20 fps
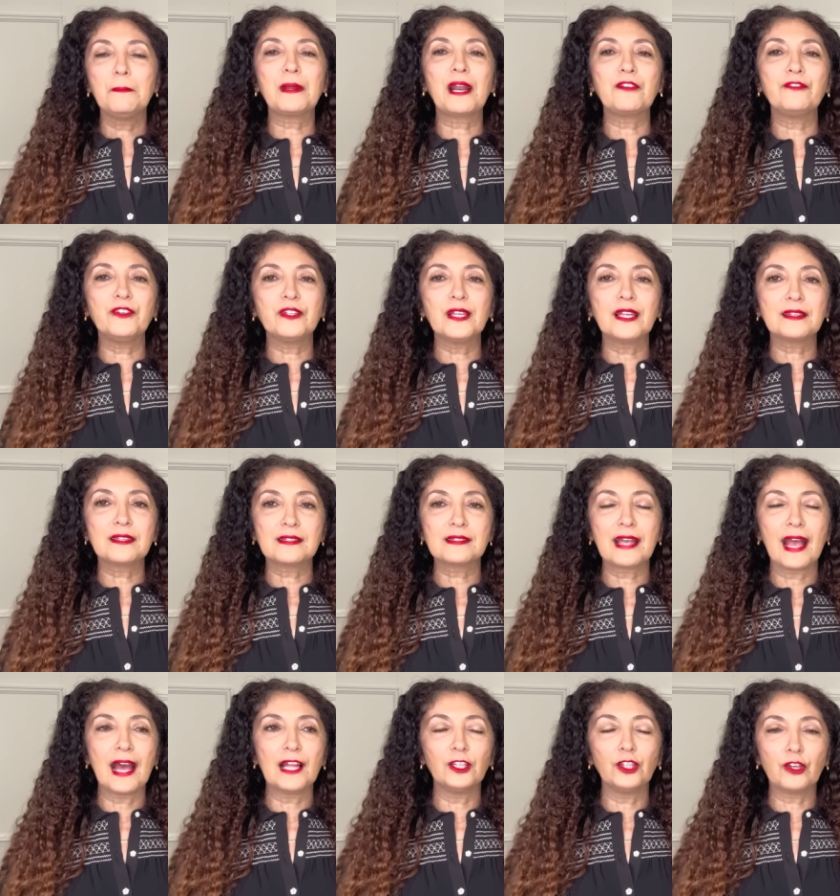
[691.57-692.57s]
but I feel like this
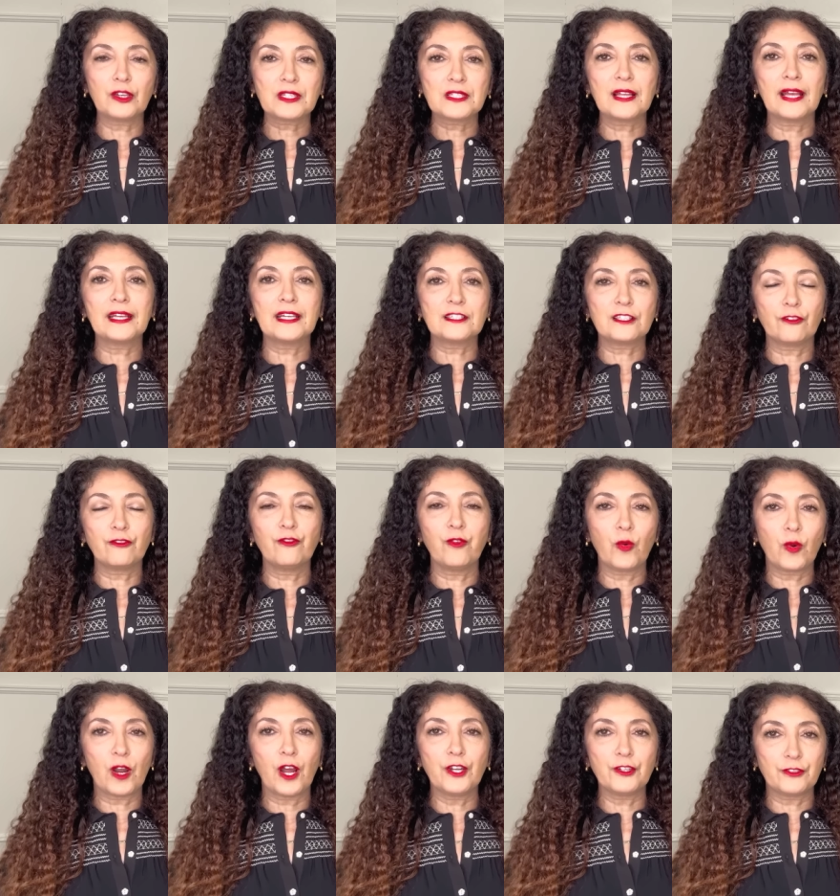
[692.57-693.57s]
hat looks like it's a
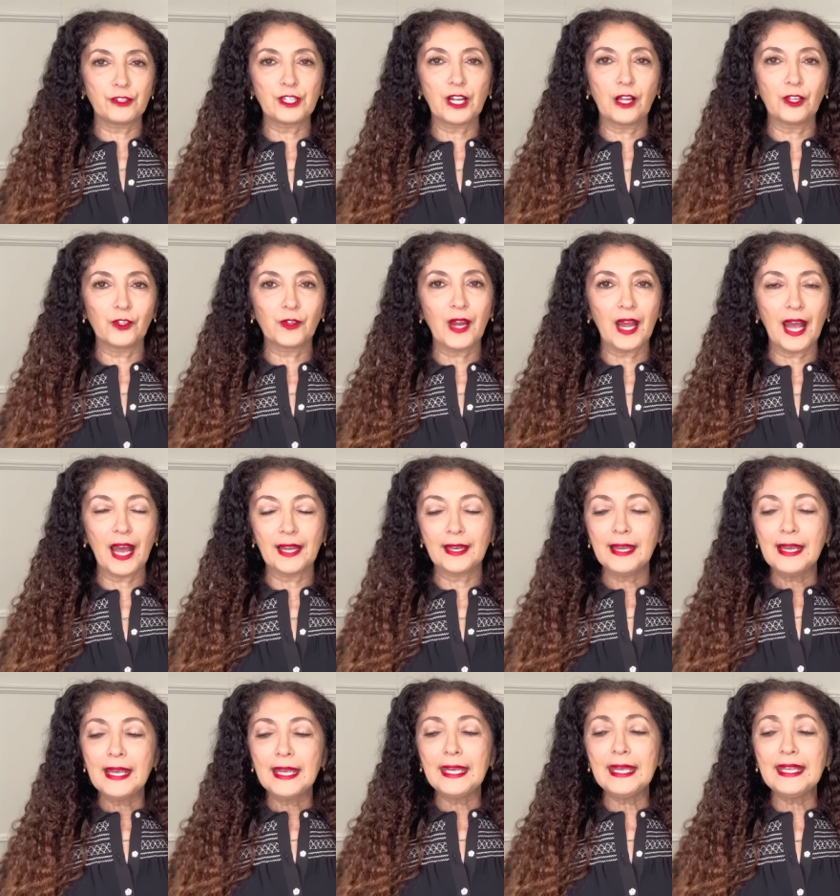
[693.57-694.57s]
$400
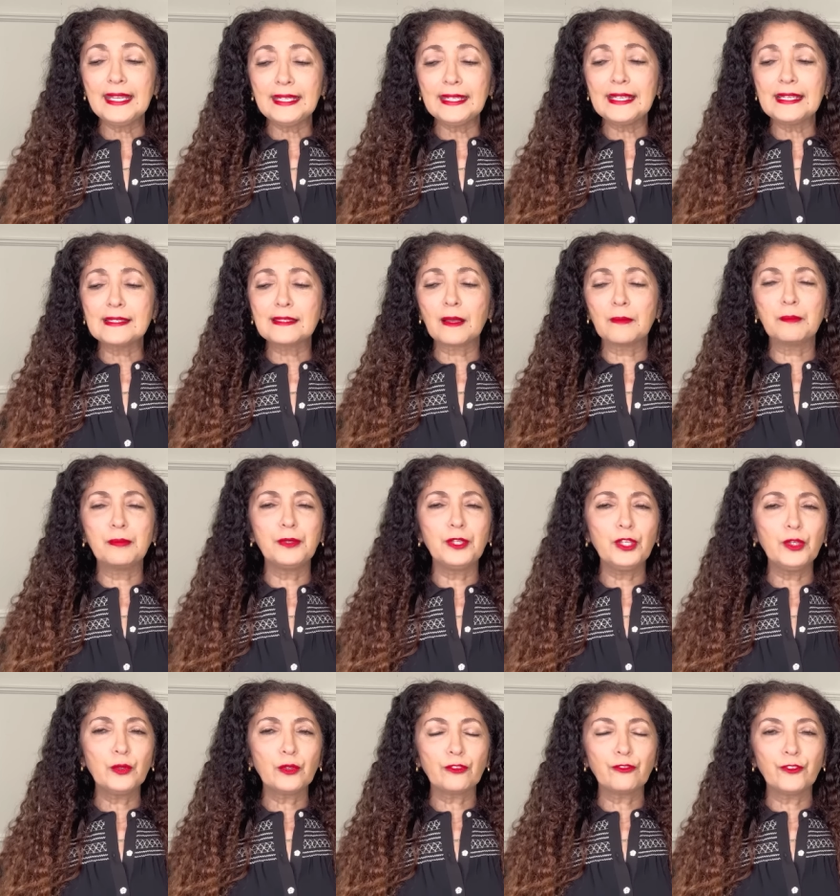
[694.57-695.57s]
hat. It is
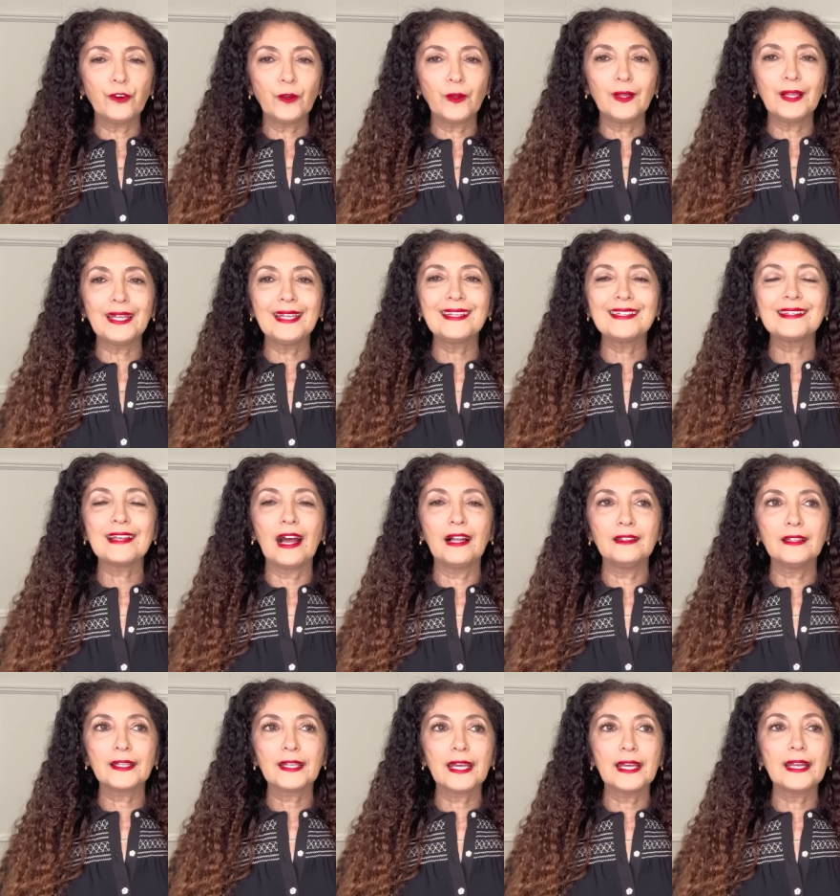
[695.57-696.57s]
beautiful. It is
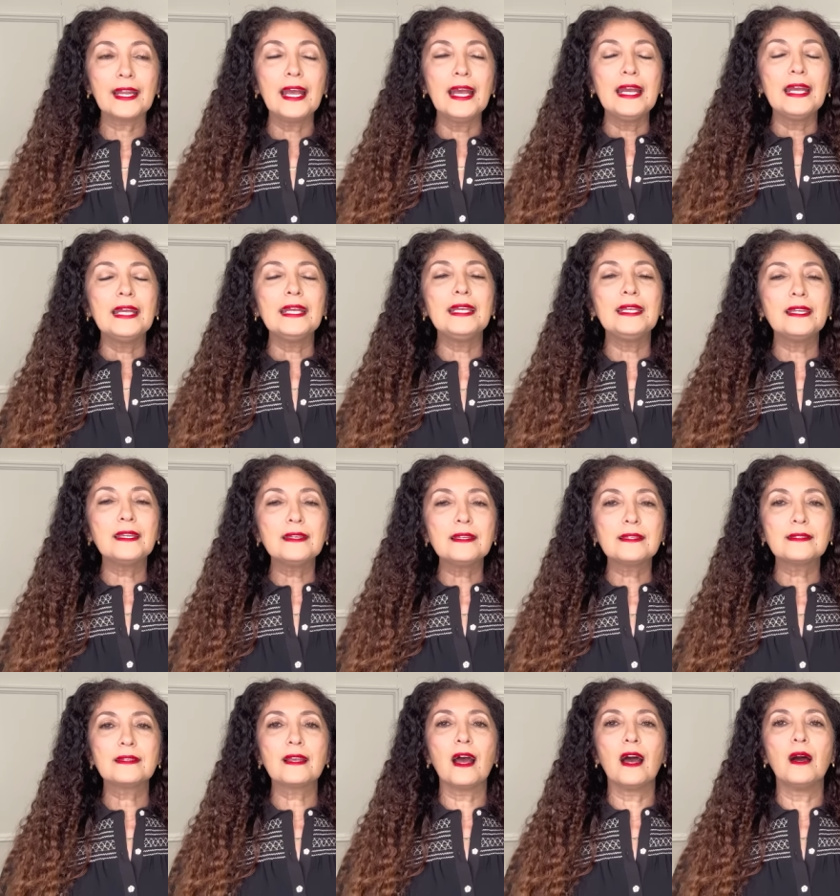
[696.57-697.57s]
elegant. It
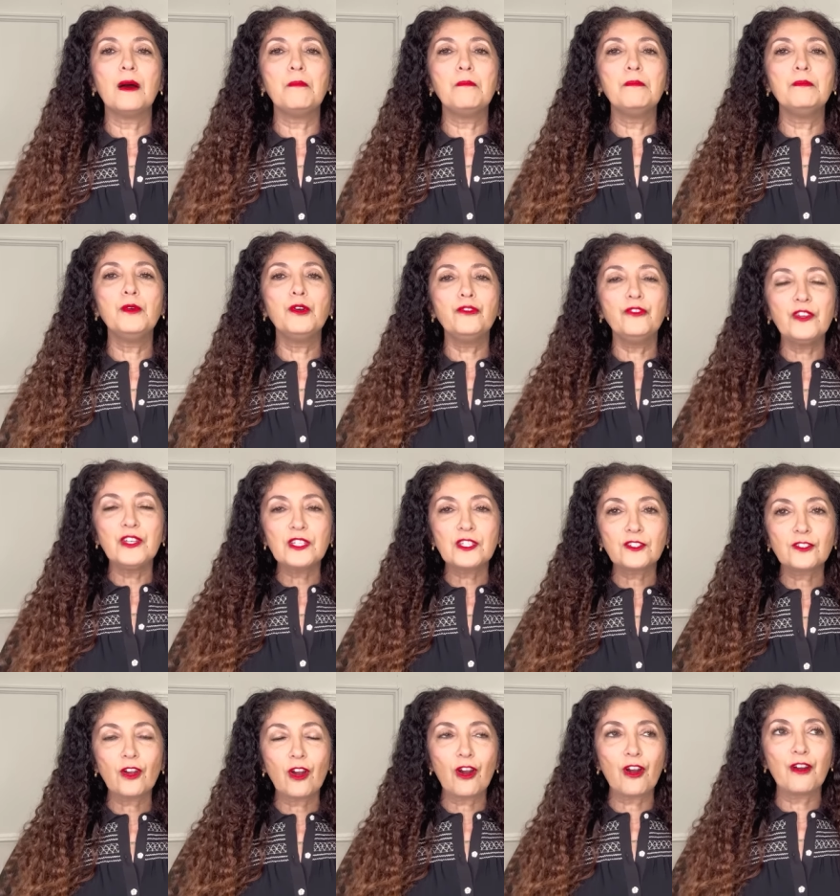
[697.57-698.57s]
is a movie
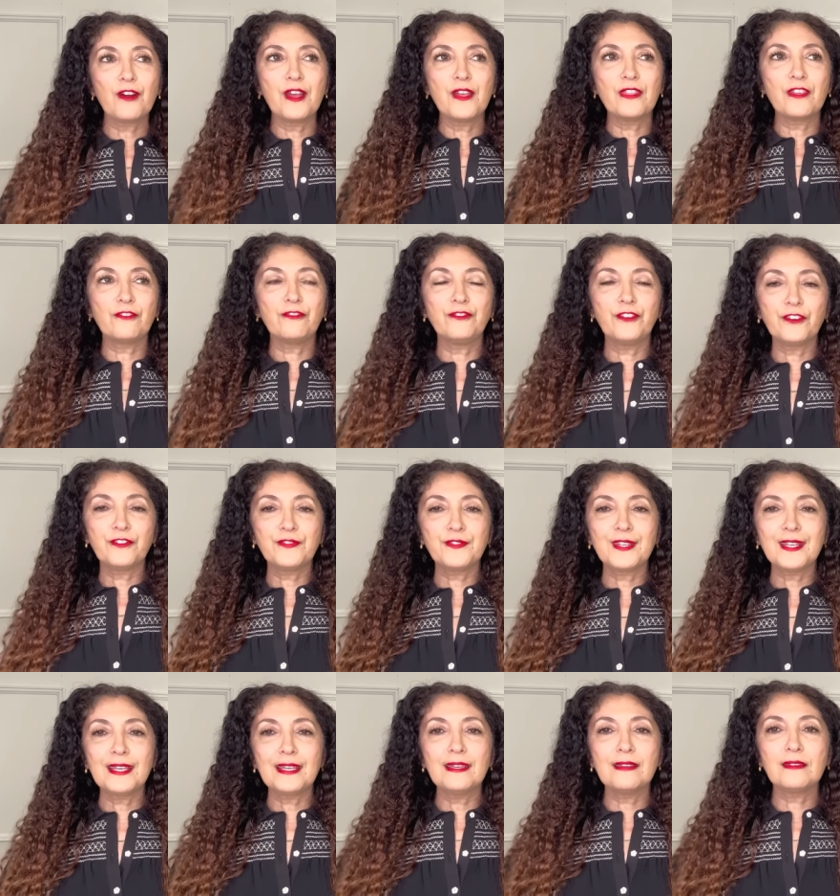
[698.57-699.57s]
star in the
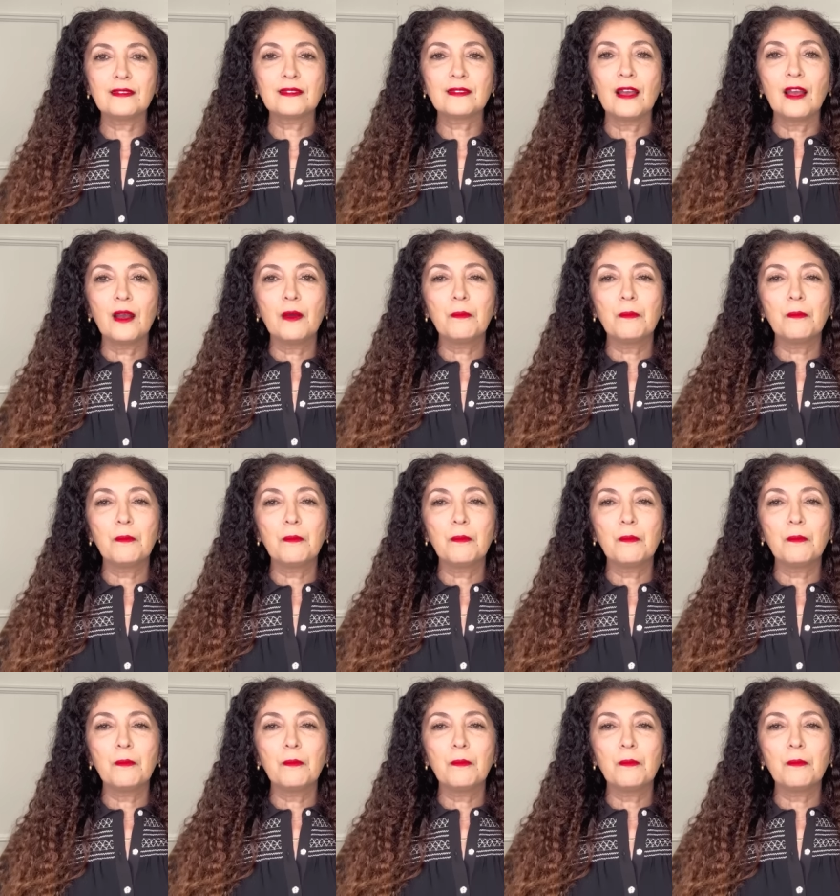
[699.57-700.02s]
50s